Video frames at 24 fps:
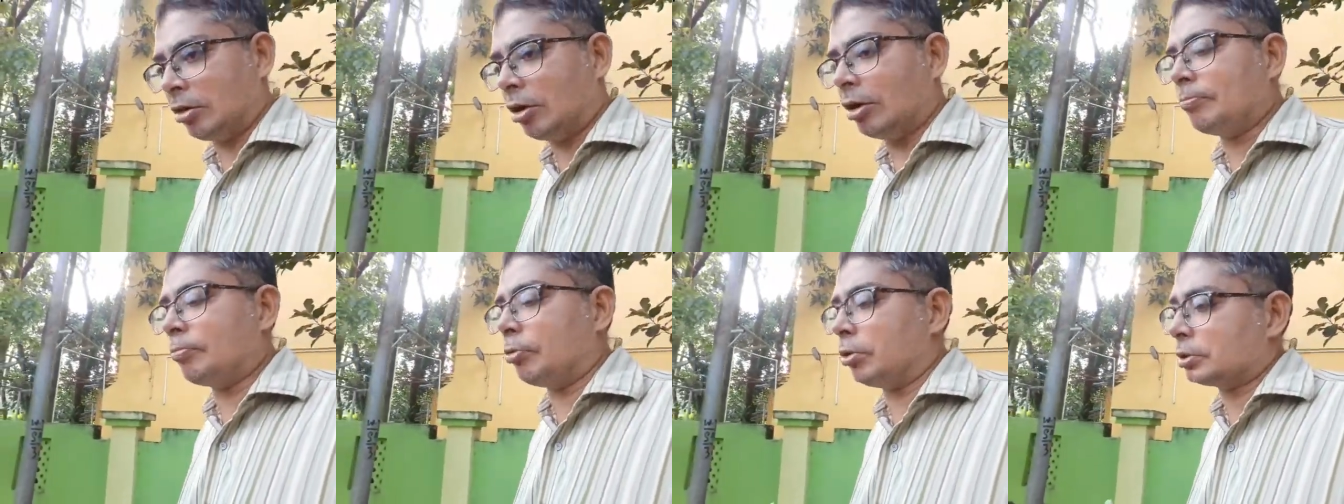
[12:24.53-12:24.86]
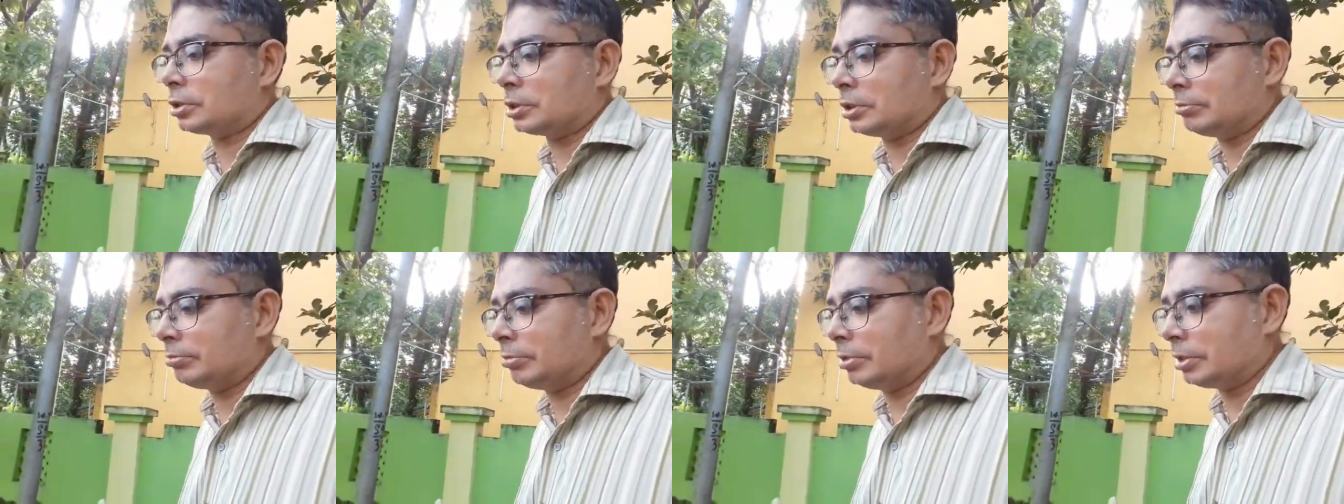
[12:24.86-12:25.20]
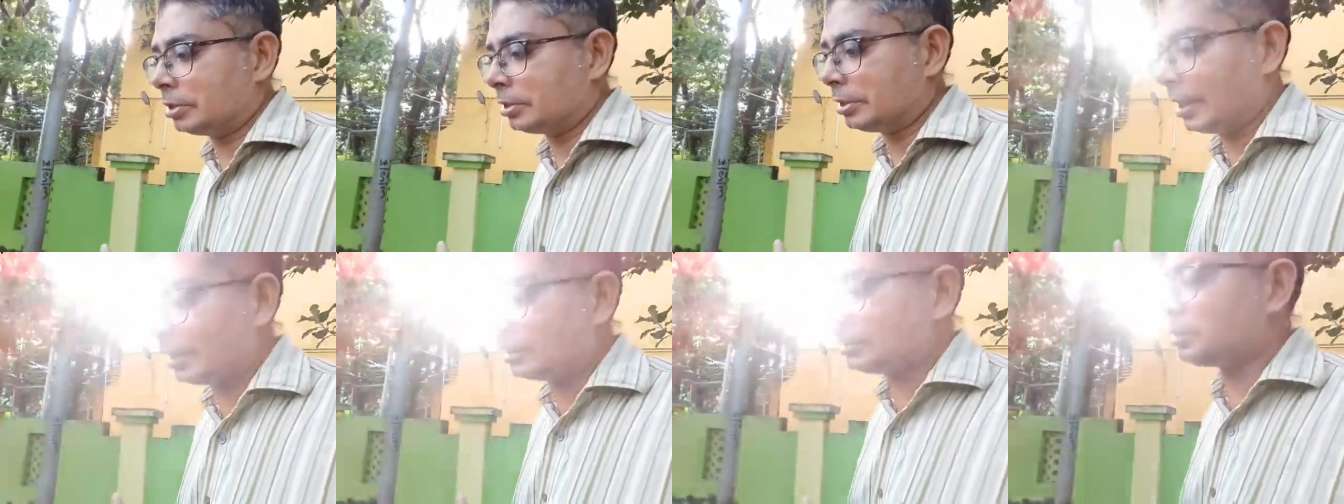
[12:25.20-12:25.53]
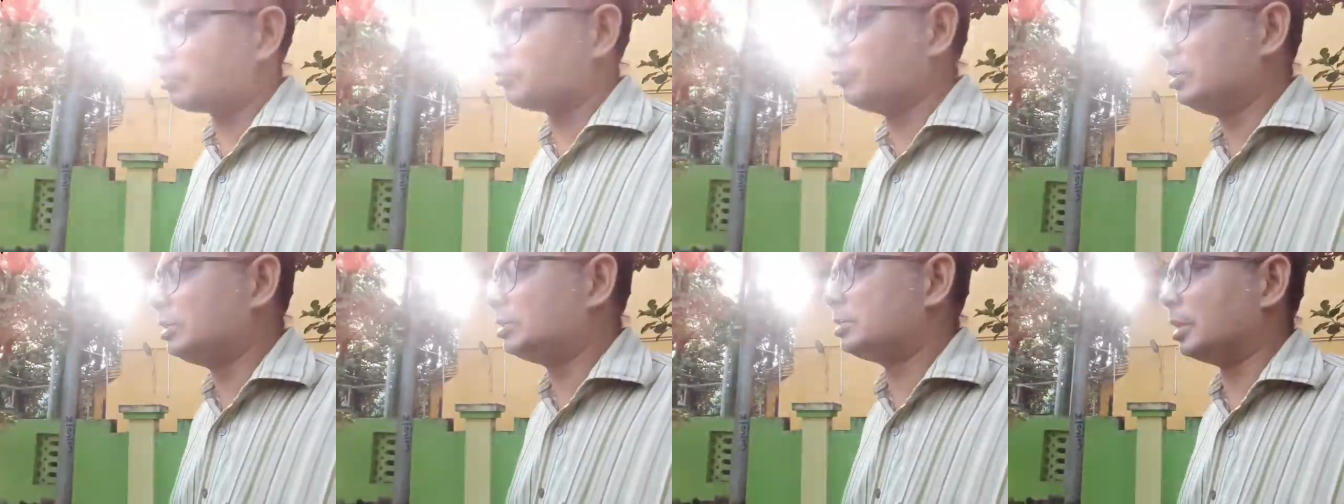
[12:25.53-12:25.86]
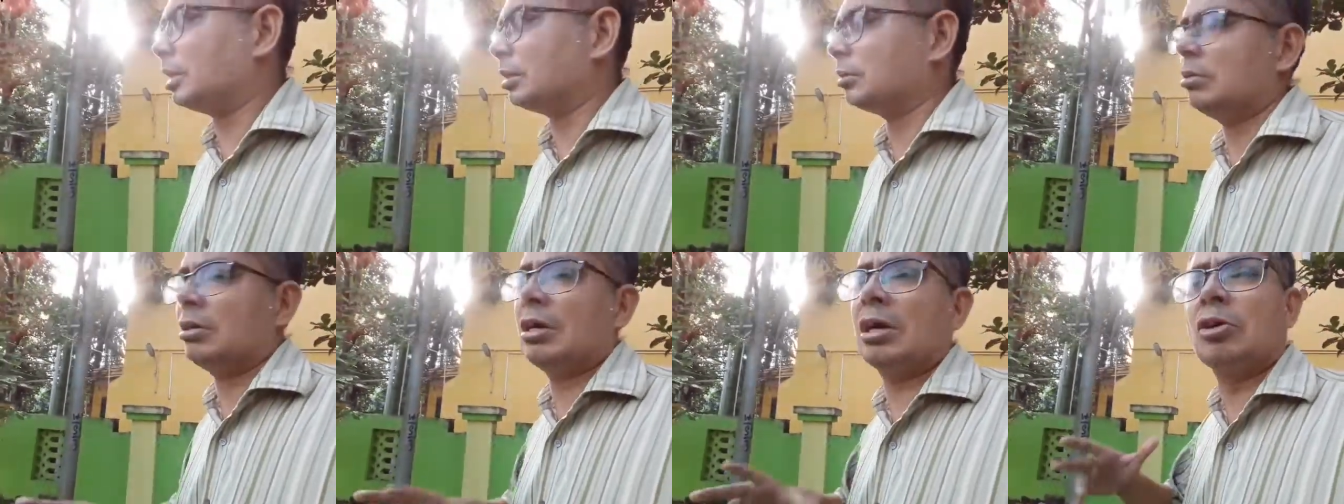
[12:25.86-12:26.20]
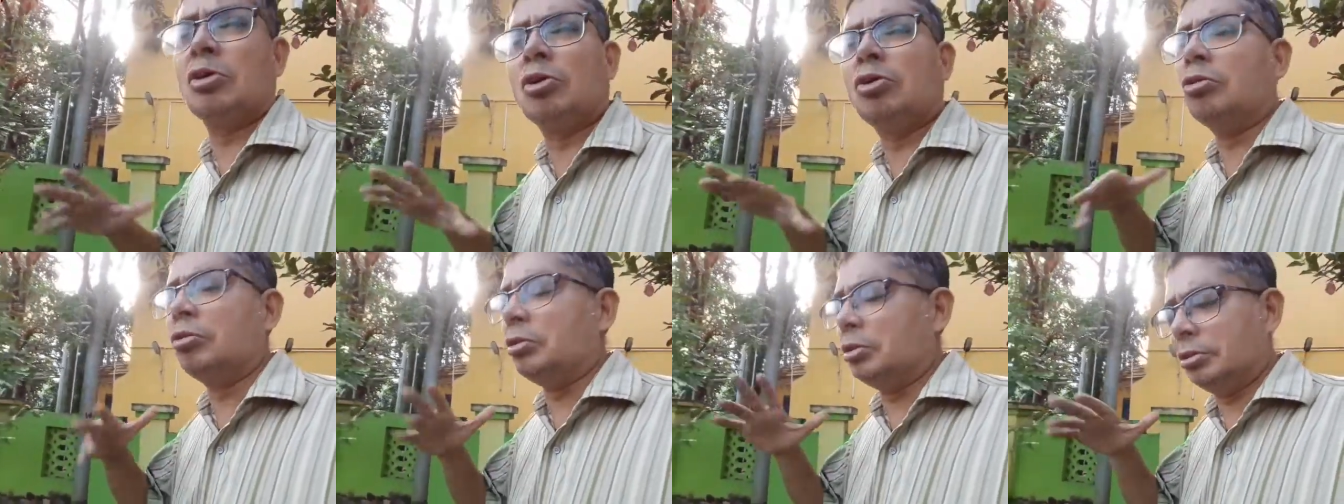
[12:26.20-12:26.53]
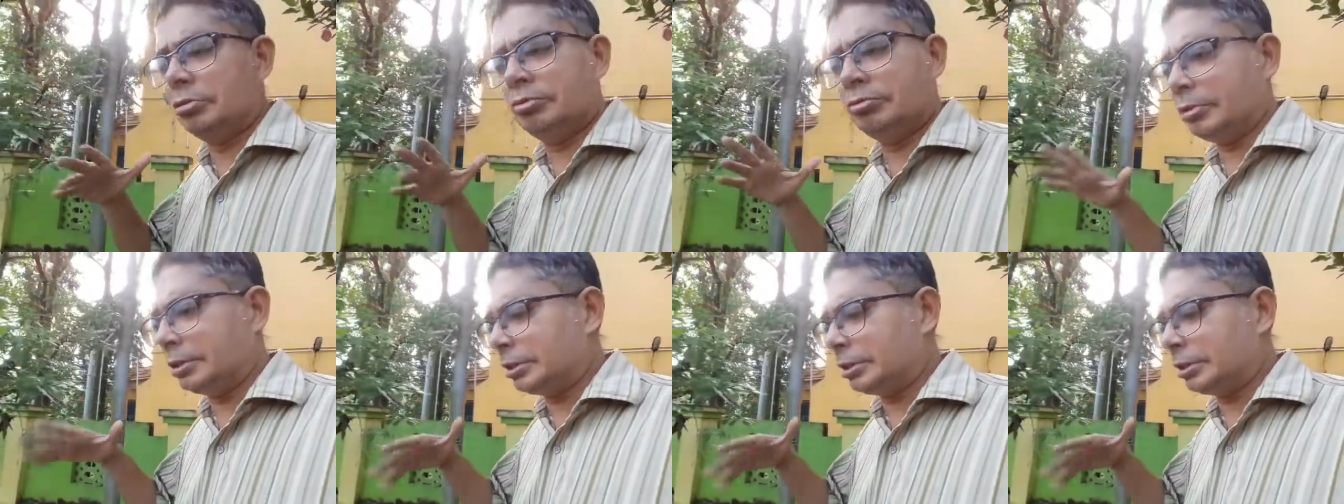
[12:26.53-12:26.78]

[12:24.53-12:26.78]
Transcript: all possible tests, which are good